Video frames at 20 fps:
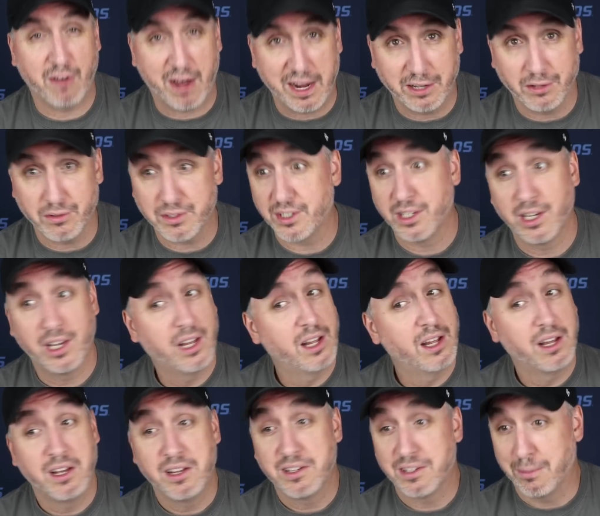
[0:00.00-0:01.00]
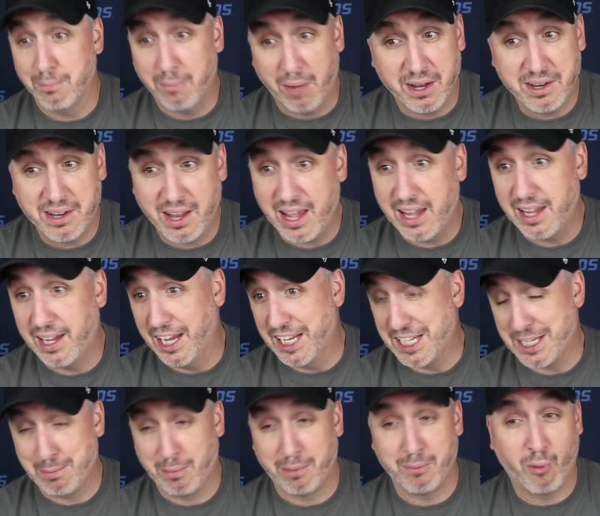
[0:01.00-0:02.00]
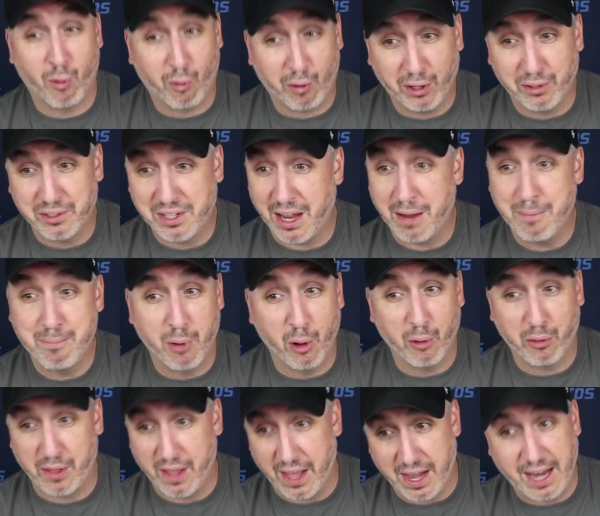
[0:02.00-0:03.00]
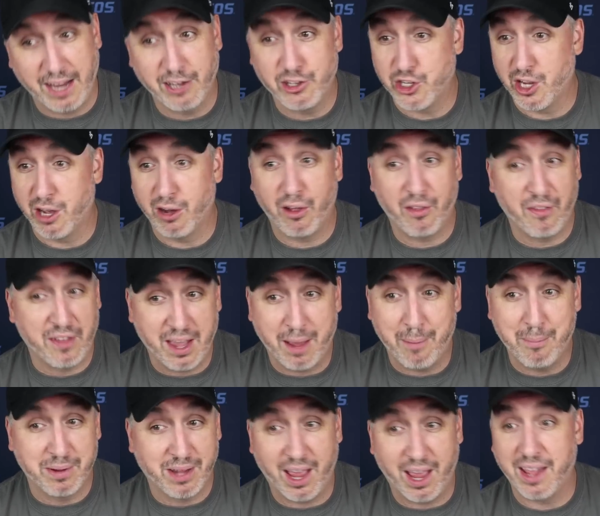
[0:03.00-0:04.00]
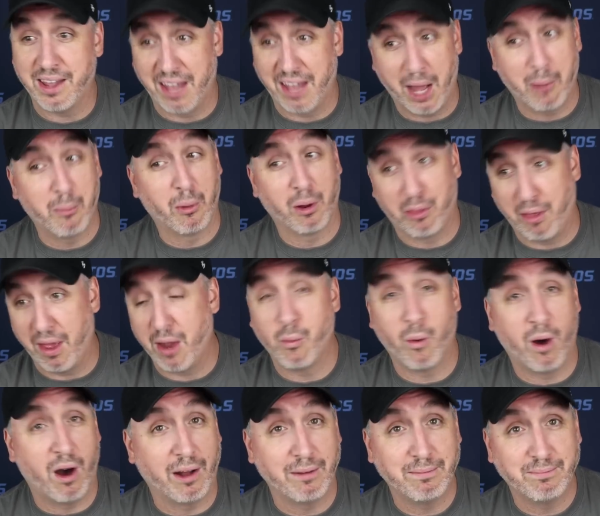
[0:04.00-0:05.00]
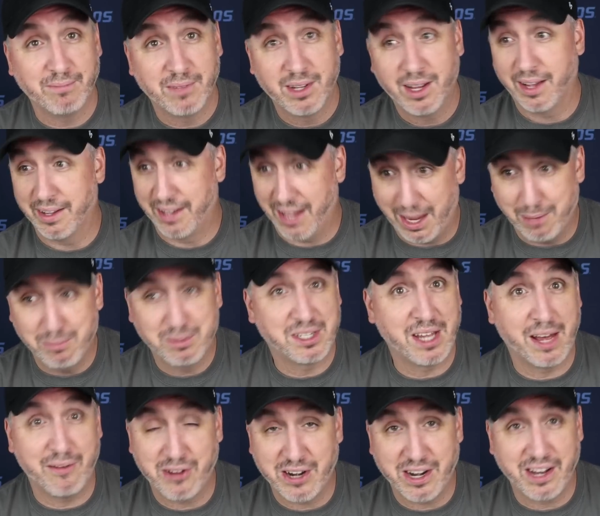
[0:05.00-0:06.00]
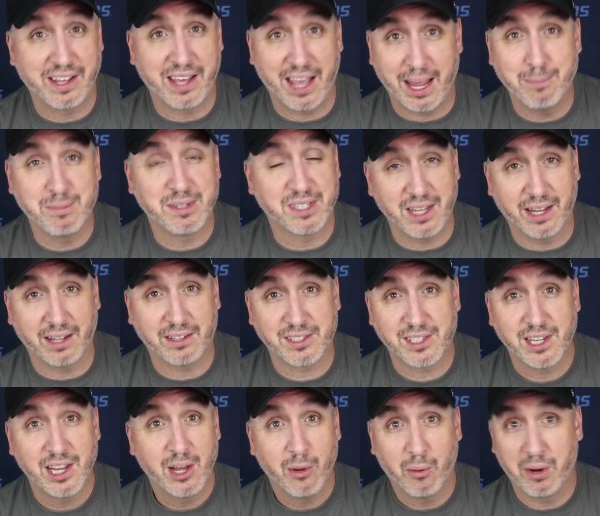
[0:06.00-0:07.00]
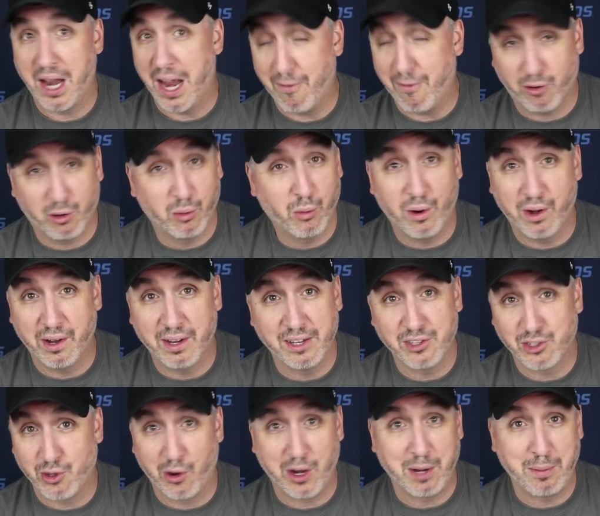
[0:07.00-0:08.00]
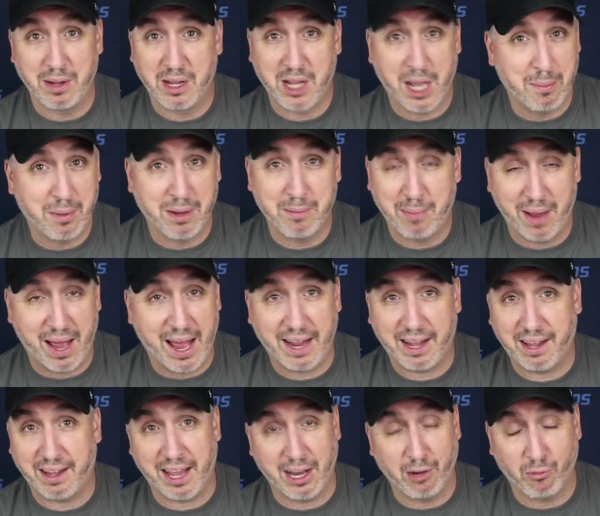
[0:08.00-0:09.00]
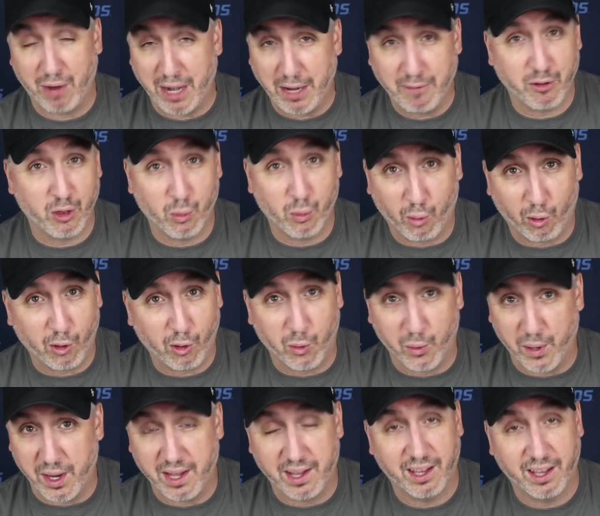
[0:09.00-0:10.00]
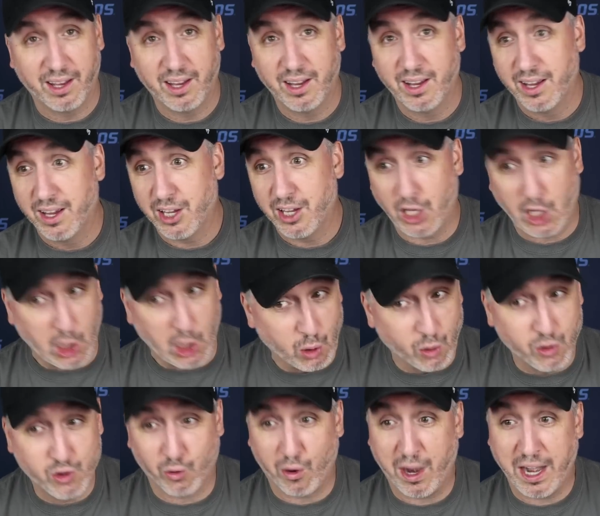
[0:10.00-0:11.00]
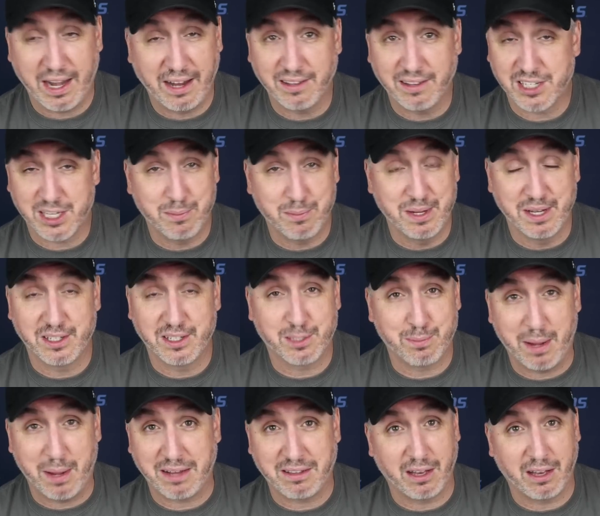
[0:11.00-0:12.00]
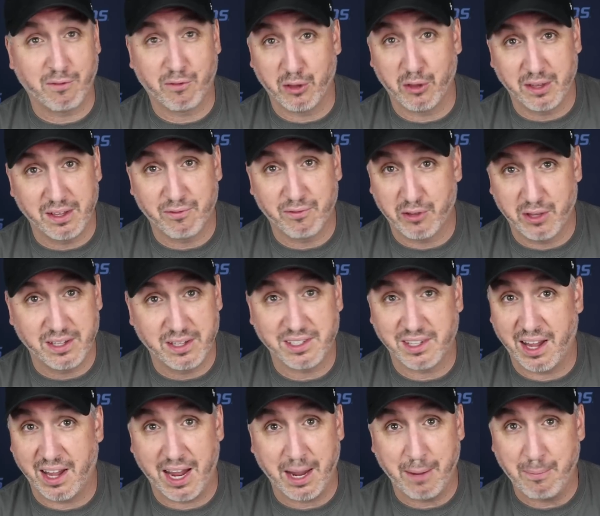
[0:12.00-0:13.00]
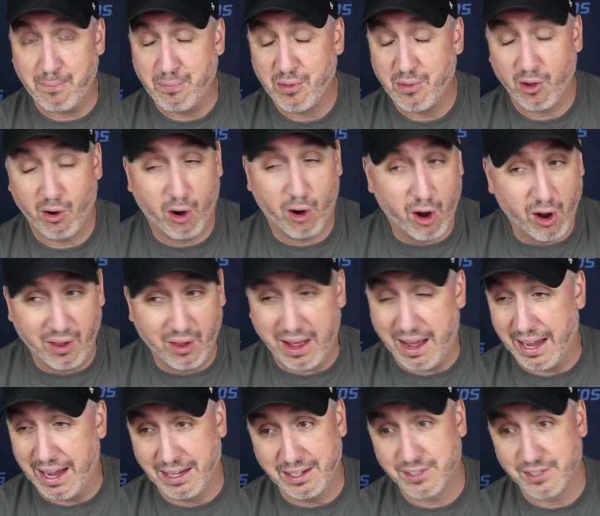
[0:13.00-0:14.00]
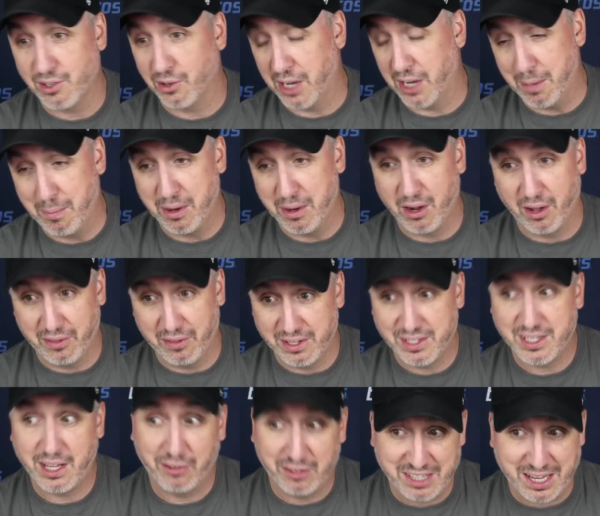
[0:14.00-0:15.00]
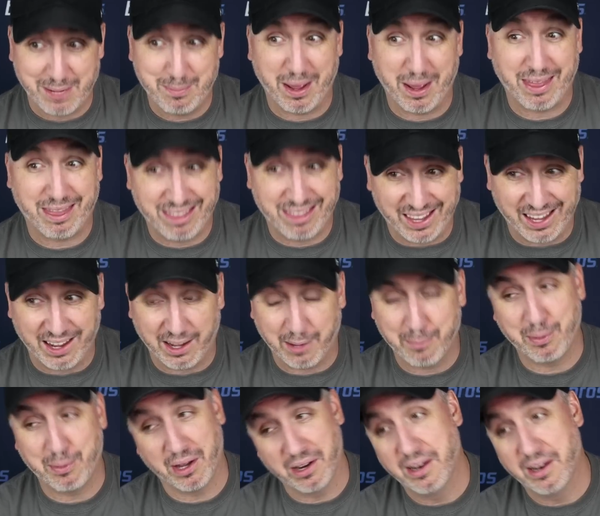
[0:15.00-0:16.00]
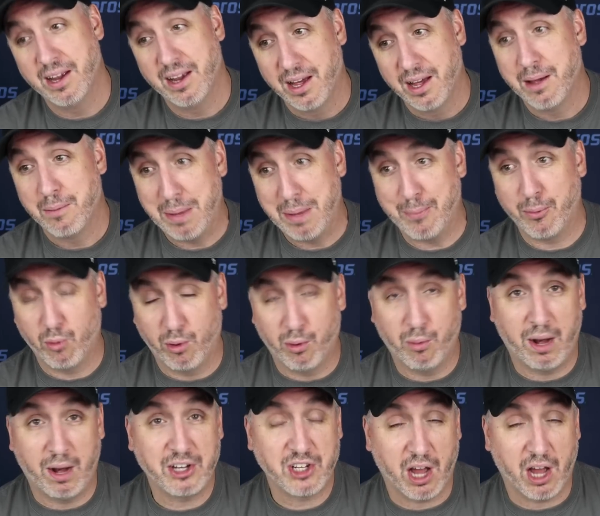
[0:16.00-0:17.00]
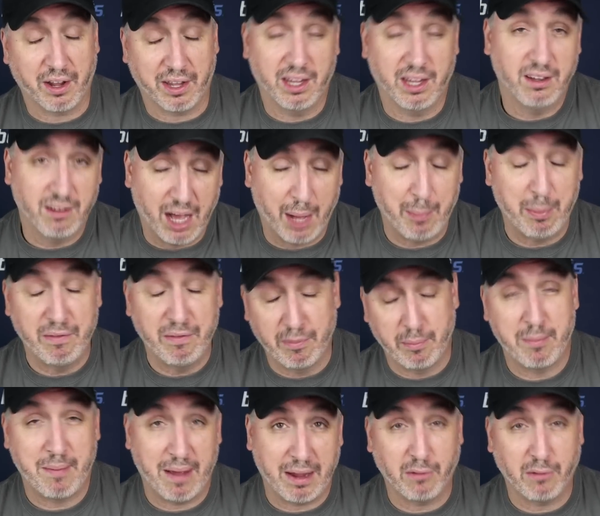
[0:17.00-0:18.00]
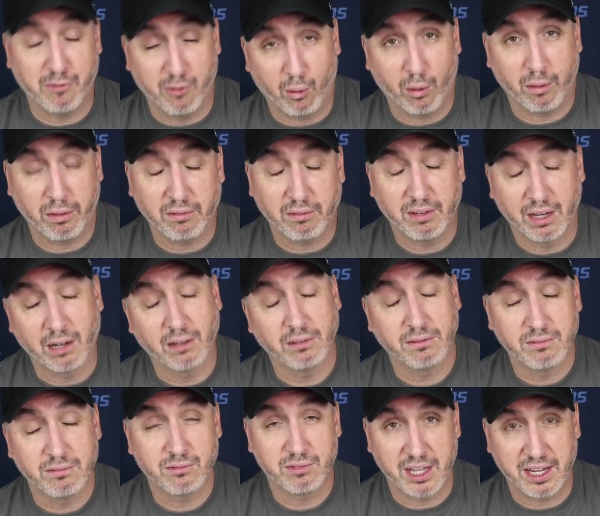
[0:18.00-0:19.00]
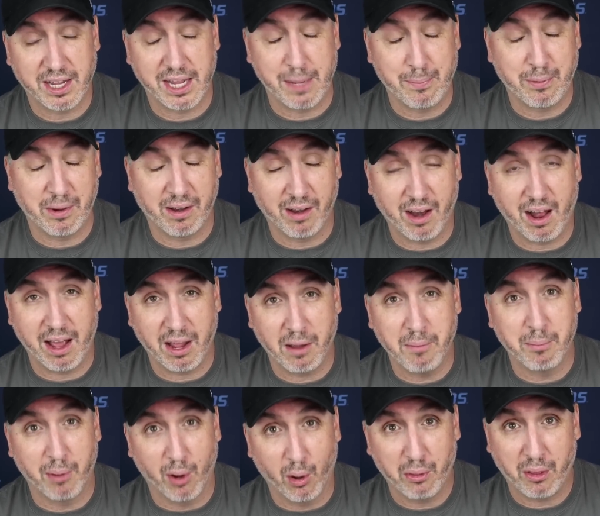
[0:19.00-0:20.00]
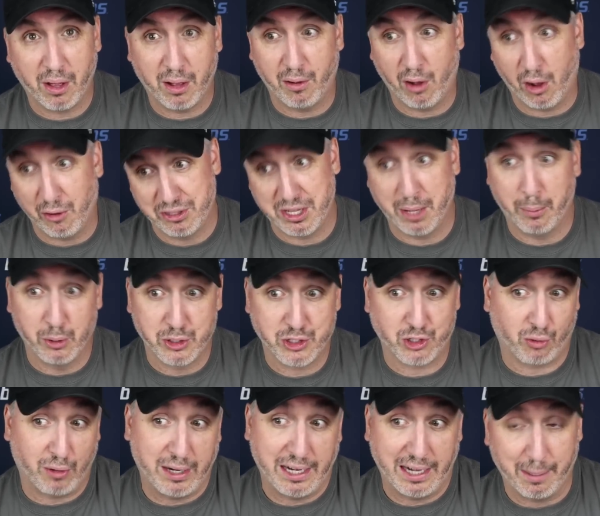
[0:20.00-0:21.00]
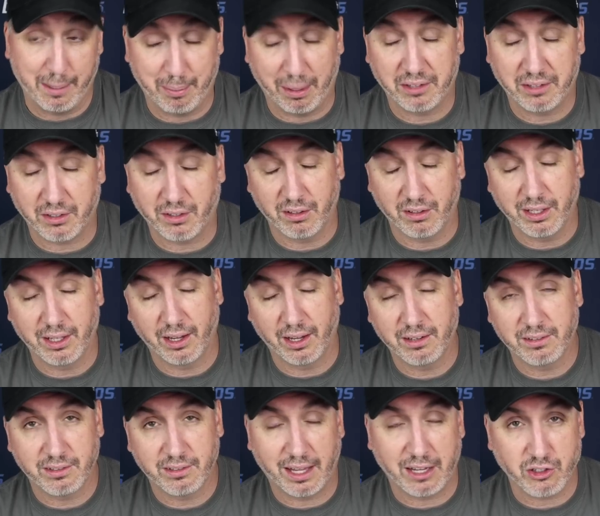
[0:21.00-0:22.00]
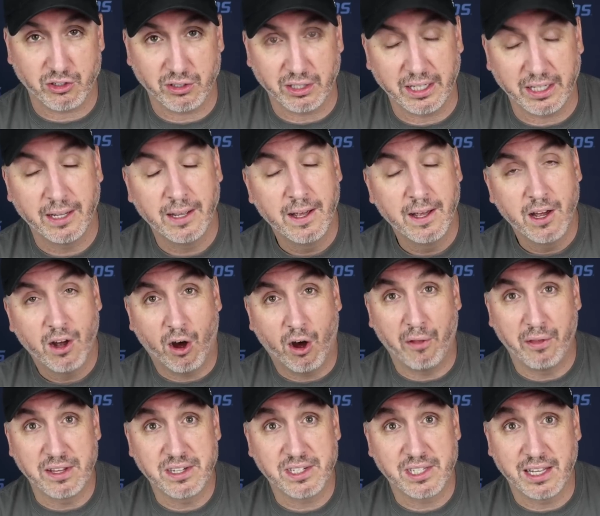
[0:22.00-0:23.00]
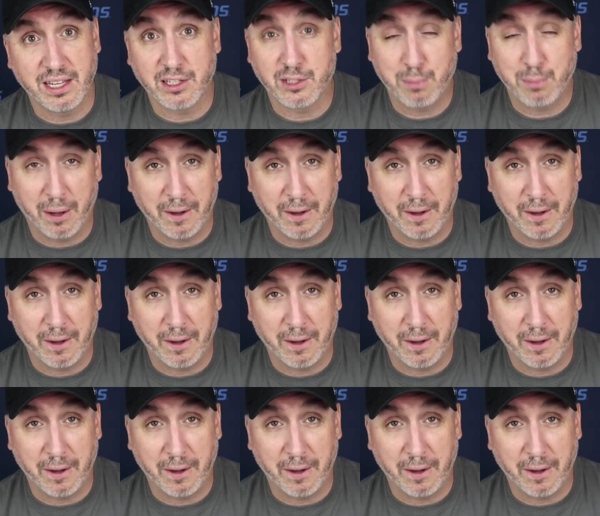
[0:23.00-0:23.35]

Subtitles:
Finals. It's a Monday. It's a Memorial Day. Both the NHL and the NBA get what they want. A game seven and a game six when everyone is going to be coming back, getting ready for the work week. Huge ratings to be expected for this game. All eyes are going to be on the Celtics game, I think. But people will watch hockey. I'll be flipping back and forth, you know, to keeping an eye on both. I'll double screen it, basically, actually, on these things.